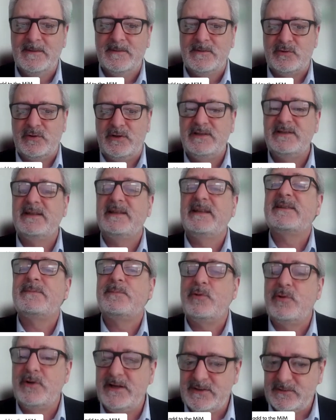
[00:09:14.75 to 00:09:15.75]
So it's an
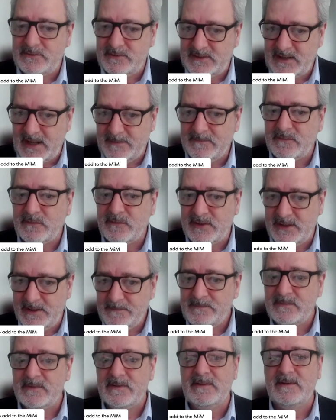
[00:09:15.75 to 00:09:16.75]
exploration time for
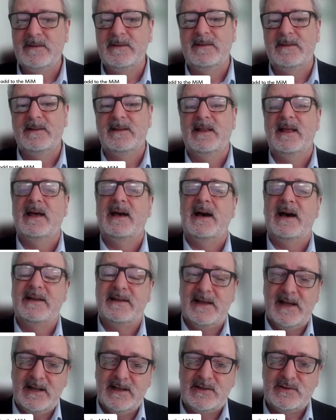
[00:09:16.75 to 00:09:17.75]
them. And
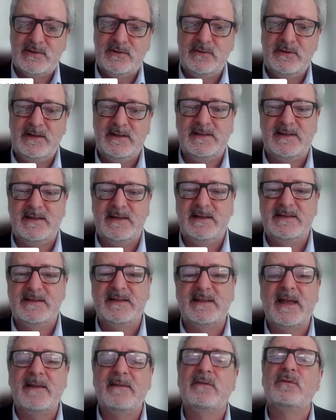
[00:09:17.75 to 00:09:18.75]
also, it's a
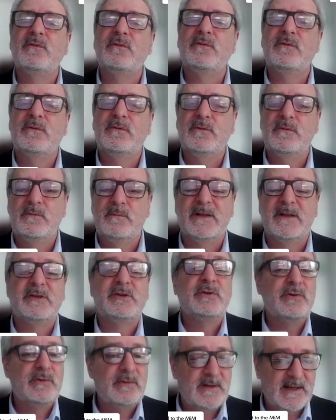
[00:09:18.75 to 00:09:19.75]
time to
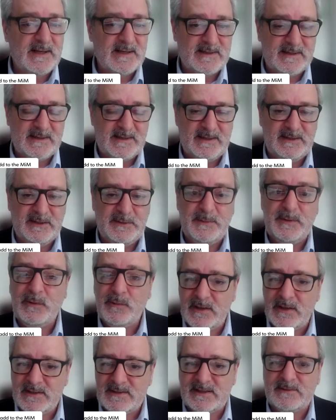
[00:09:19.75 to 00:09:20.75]
mature as
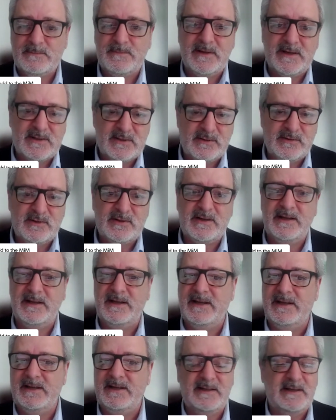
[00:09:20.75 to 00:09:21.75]
individuals, as persons.
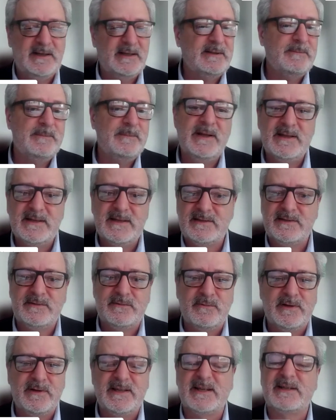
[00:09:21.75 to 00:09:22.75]
It builds
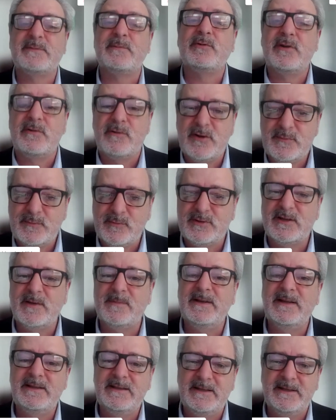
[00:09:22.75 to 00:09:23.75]
the
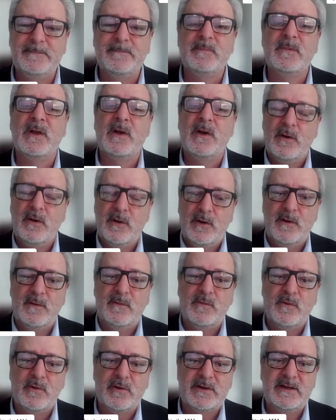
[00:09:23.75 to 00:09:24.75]
responsibility of
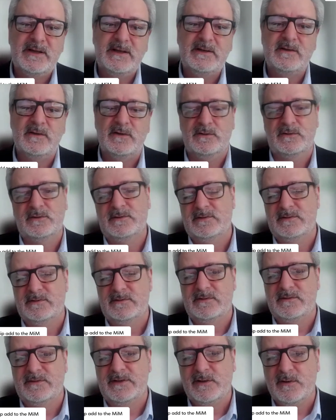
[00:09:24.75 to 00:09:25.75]
working
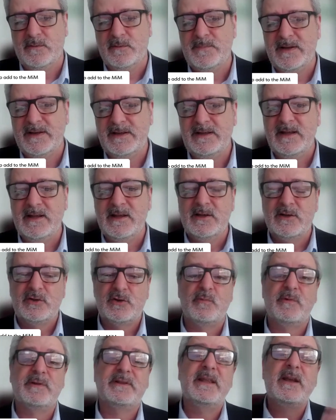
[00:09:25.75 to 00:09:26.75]
on a company.
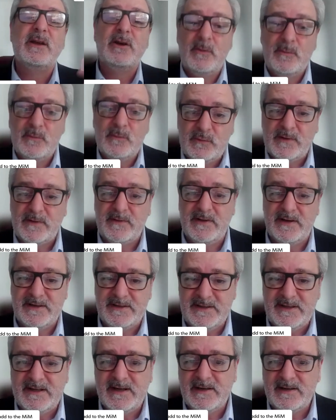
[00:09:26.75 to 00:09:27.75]
So when they come to the third
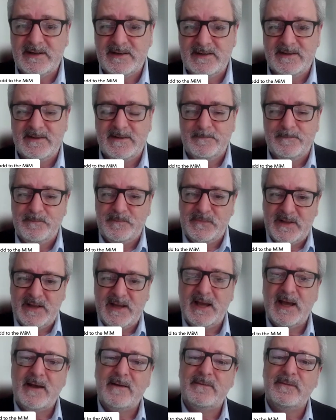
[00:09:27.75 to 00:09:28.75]
year, they
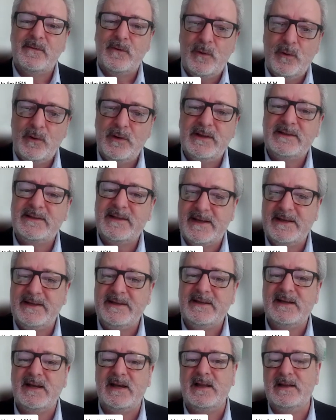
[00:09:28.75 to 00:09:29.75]
have all the
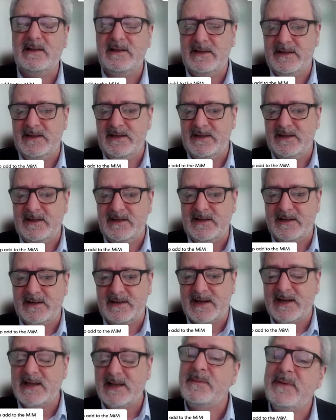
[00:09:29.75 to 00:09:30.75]
technical and
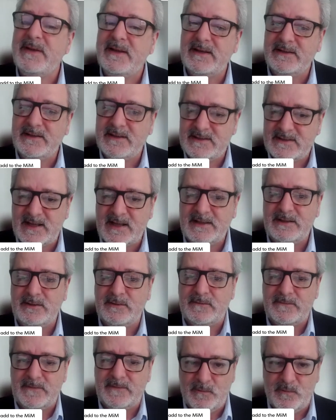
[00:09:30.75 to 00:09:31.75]
academic understanding
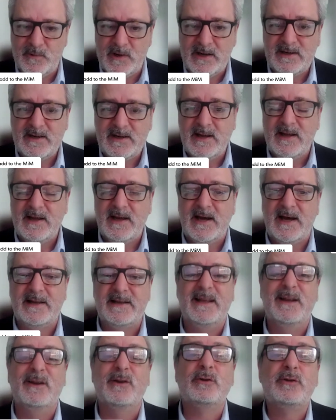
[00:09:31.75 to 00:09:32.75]
of M1
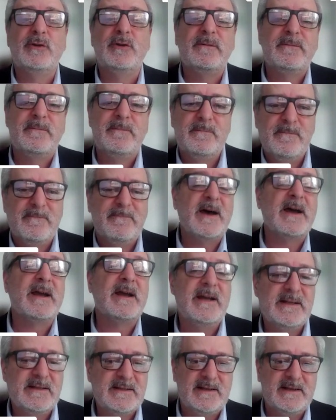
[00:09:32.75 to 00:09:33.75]
and a lot of
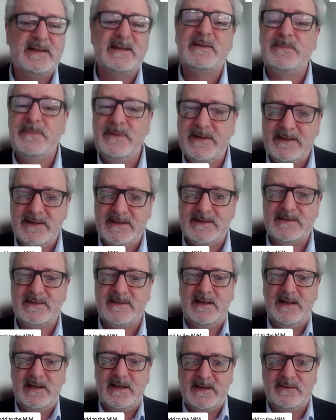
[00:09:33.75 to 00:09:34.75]
baggage and experience
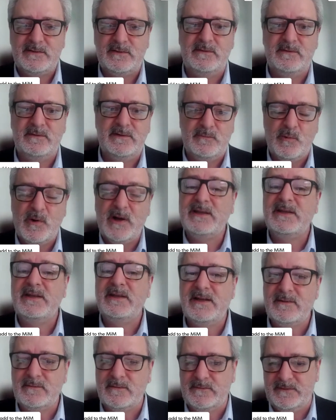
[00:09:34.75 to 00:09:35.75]
learned on 1
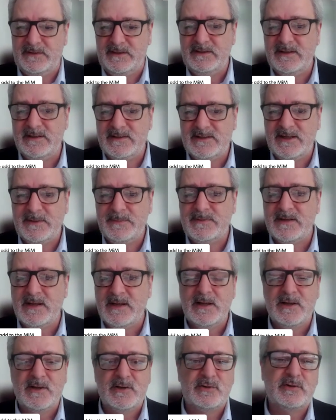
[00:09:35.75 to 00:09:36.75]
year of internships.
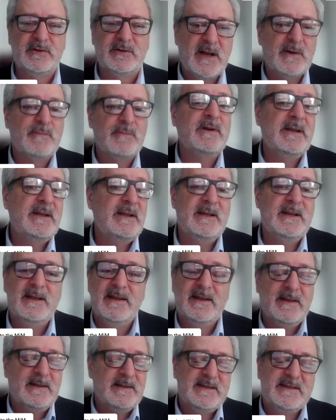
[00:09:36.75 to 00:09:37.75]
So they are really
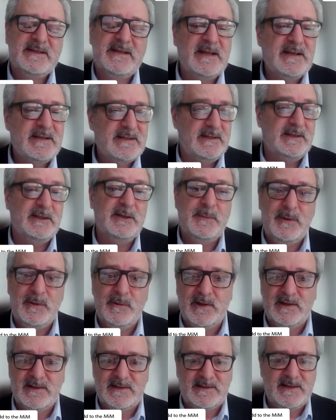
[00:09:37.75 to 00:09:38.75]
changed
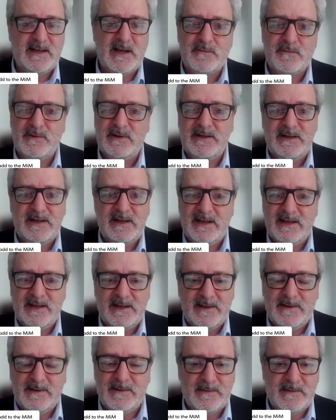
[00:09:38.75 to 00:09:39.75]
individuals. They are
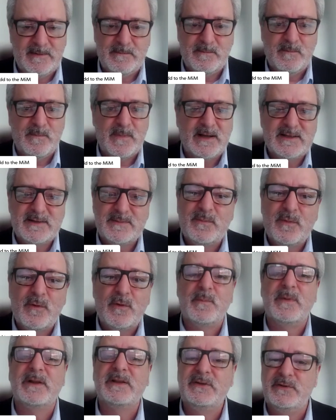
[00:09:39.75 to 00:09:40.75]
really much
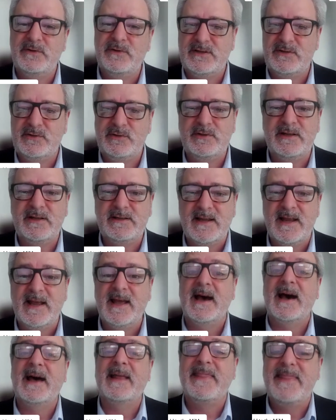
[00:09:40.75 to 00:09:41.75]
more mature students,
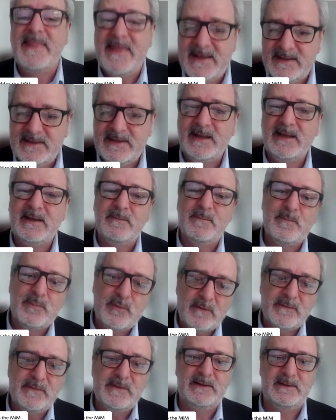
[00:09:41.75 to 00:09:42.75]
and then they can
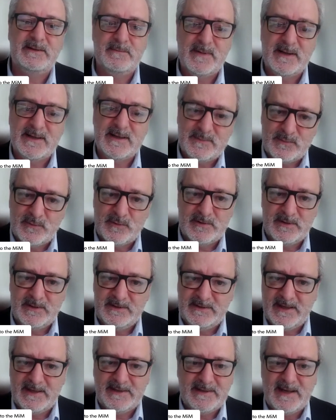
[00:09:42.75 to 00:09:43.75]
profit much more.
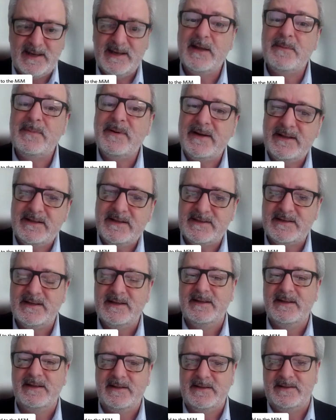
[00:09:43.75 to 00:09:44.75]
They leverage
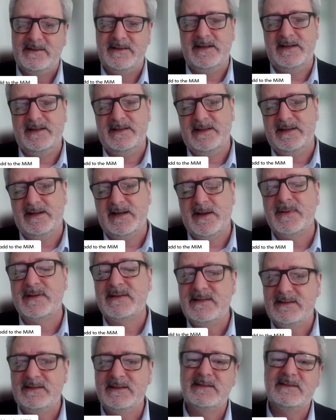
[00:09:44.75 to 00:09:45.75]
the
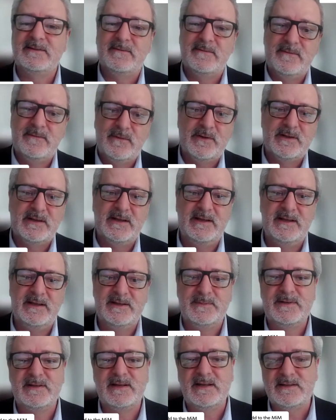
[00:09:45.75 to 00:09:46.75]
capacities for the
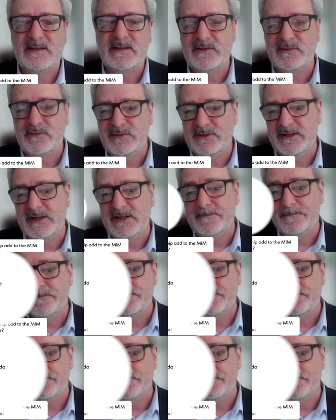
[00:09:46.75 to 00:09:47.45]
specialization year.